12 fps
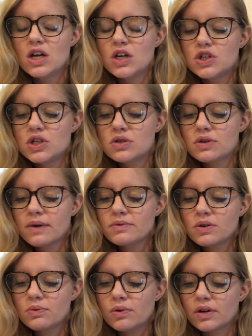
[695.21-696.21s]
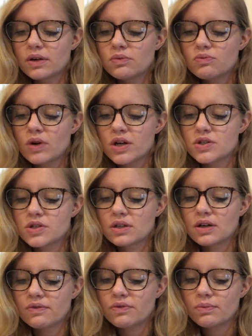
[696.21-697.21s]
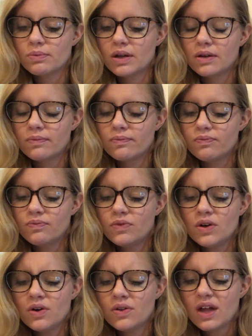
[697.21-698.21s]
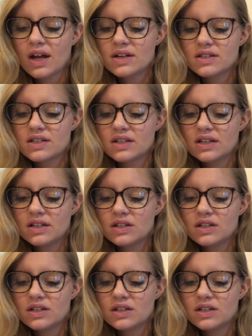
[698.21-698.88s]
She dropped her work and rushed to comfort me. No, that isn't it.